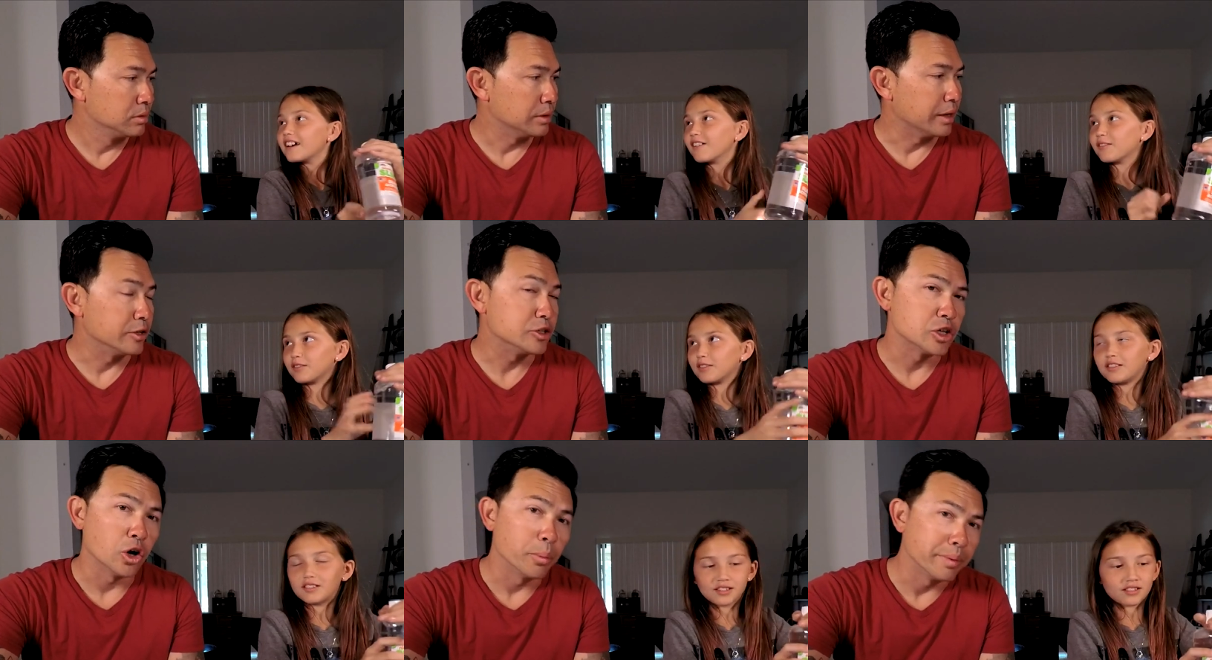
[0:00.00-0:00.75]
Speaker 1: Yeah, you
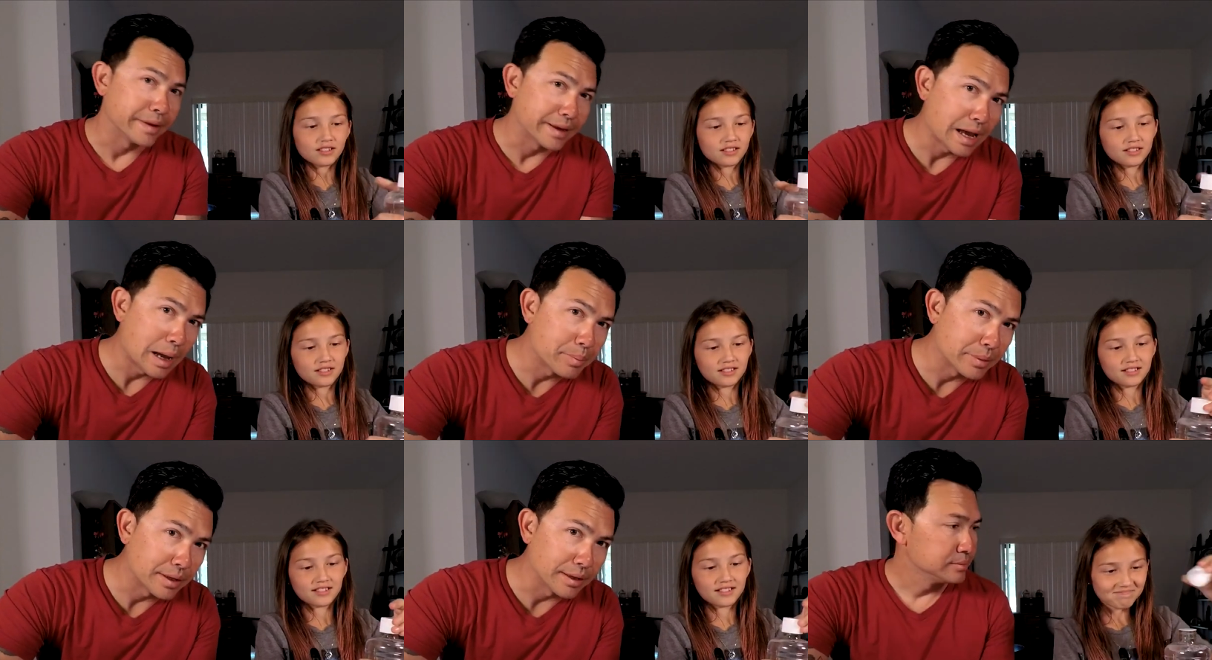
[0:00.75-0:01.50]
should open the cap
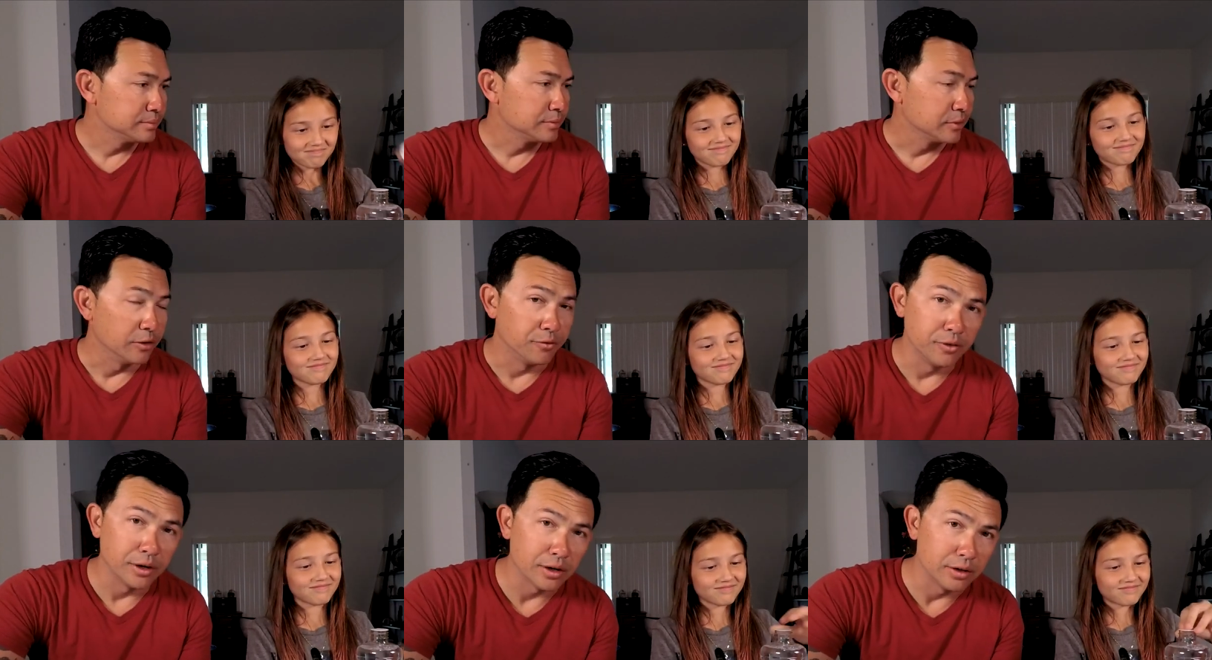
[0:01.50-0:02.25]
again. You
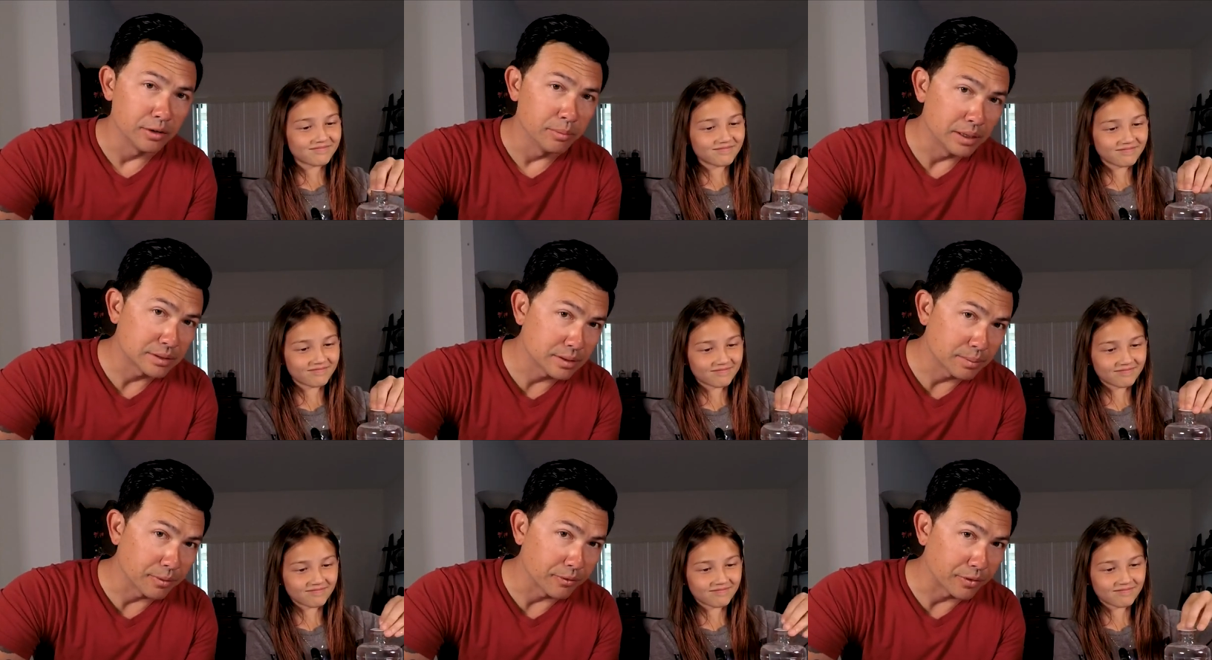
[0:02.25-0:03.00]
figure you messed
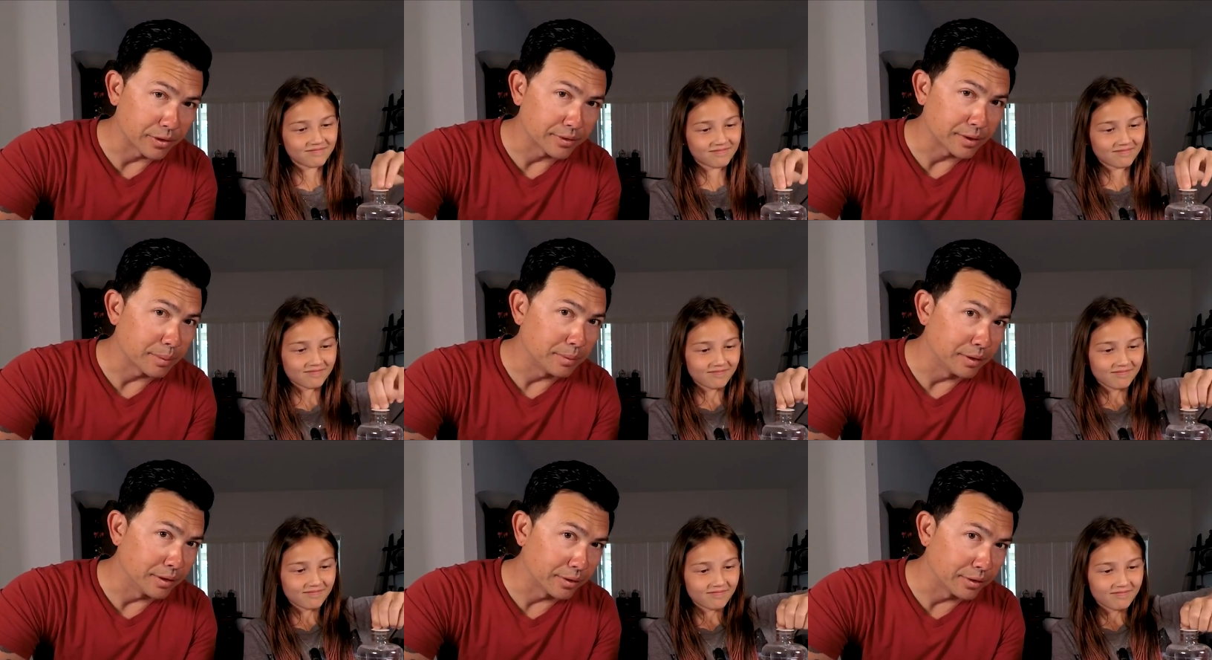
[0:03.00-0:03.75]
up the first time, you
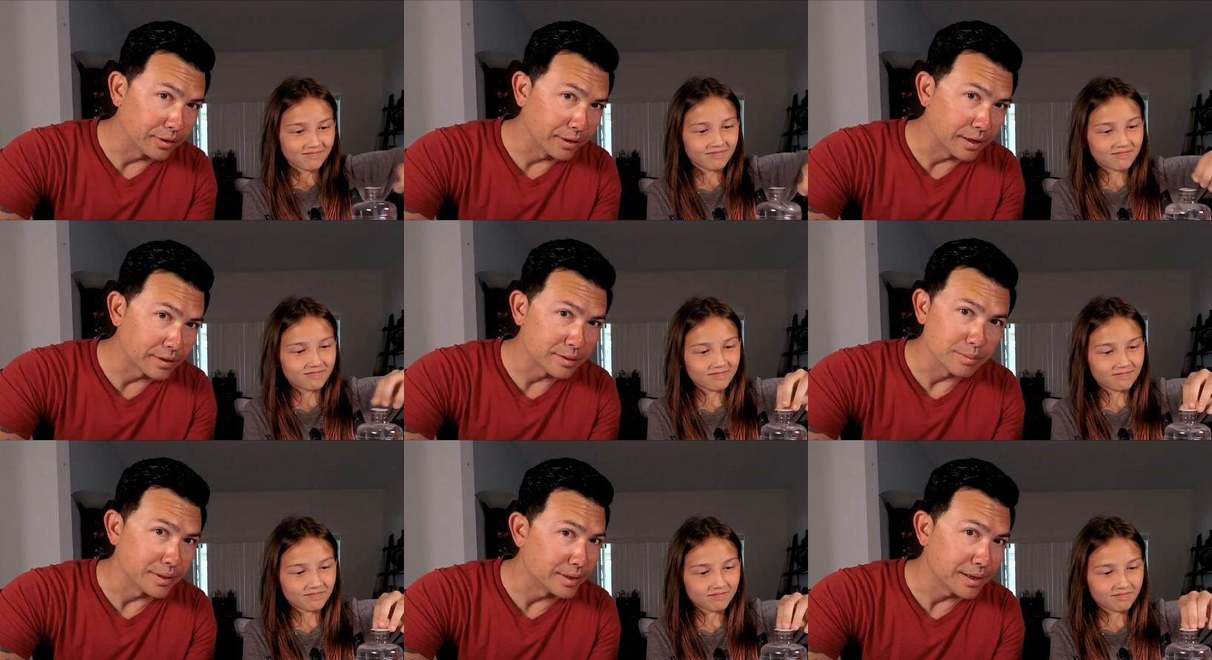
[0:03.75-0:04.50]
learn your lesson,
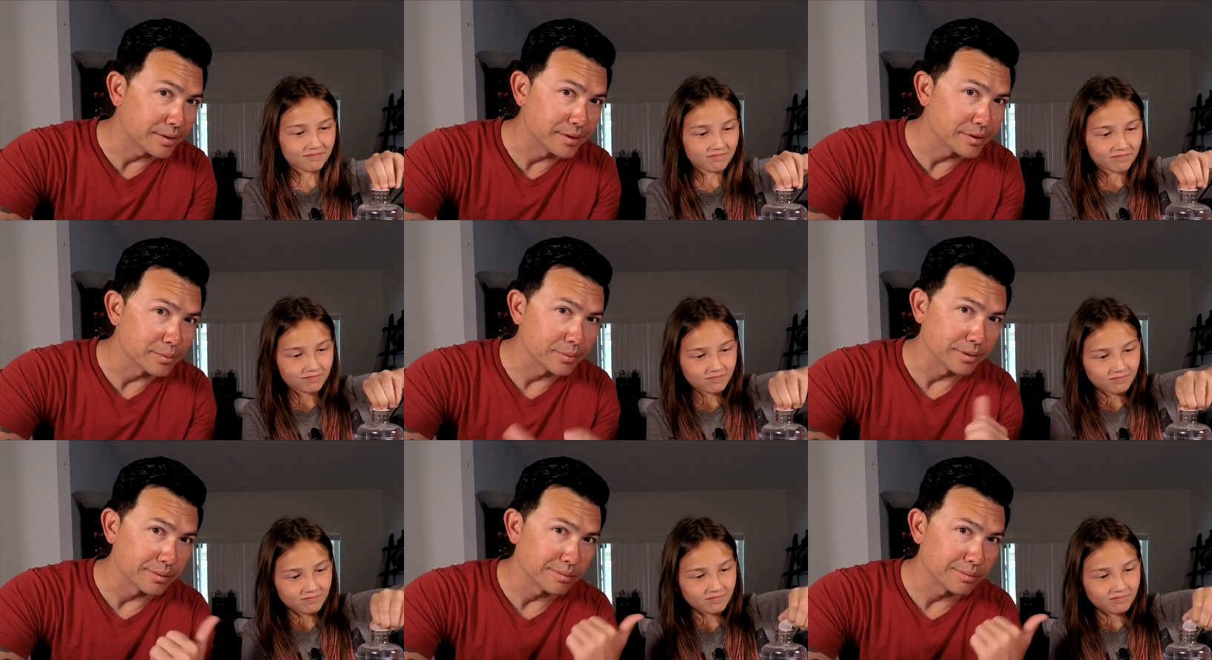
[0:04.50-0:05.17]
but not this one.